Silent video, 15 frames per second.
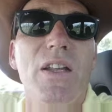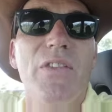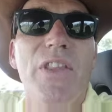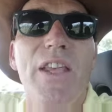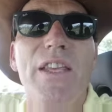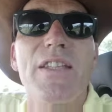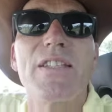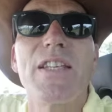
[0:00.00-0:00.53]

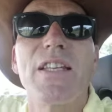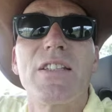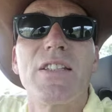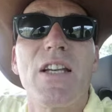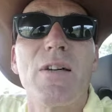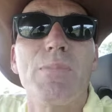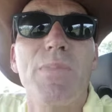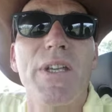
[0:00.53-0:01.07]
They set
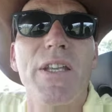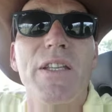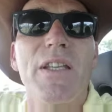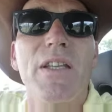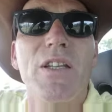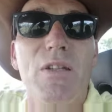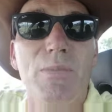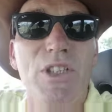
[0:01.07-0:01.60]
up
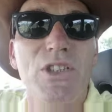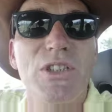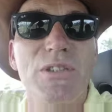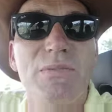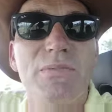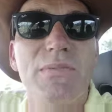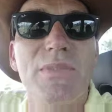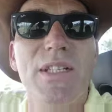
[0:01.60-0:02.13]
a
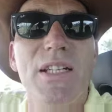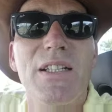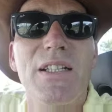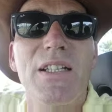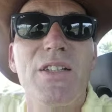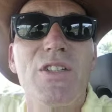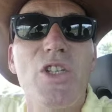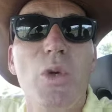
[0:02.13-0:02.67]
commission.
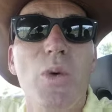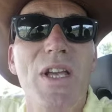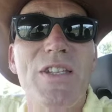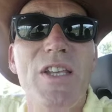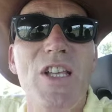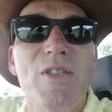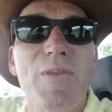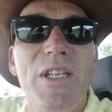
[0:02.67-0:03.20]
So
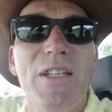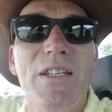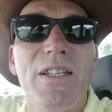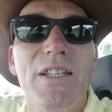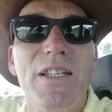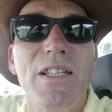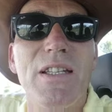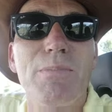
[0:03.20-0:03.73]
as I speak,
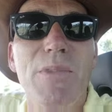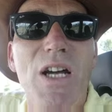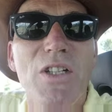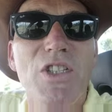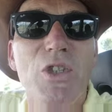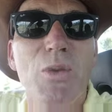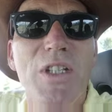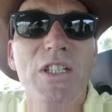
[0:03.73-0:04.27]
in
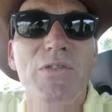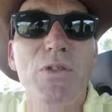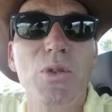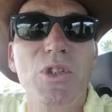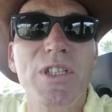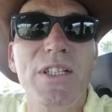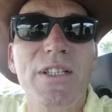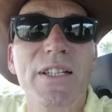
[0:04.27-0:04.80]
March
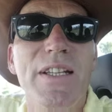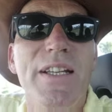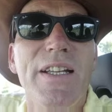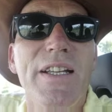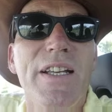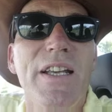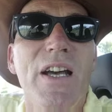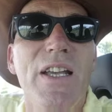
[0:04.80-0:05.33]
2014,
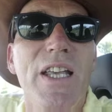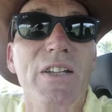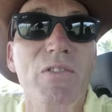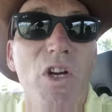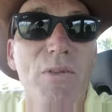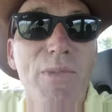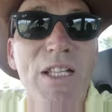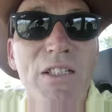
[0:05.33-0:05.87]

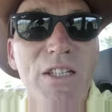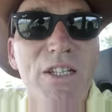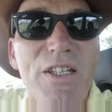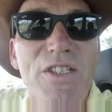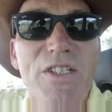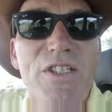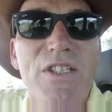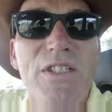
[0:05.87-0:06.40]

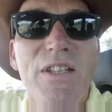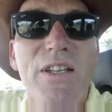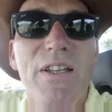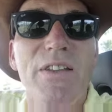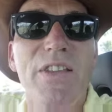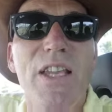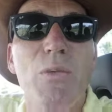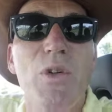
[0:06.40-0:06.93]
environmentalists,
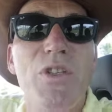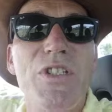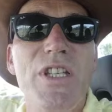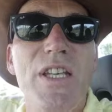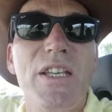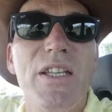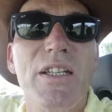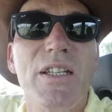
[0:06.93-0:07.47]
they would
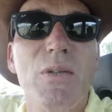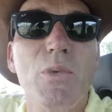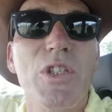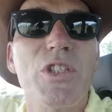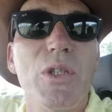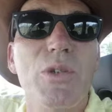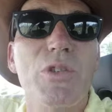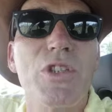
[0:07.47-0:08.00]
say, "We
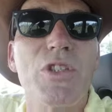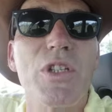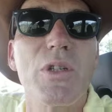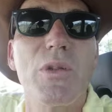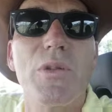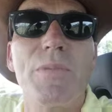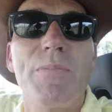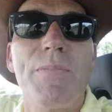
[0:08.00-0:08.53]
told you so."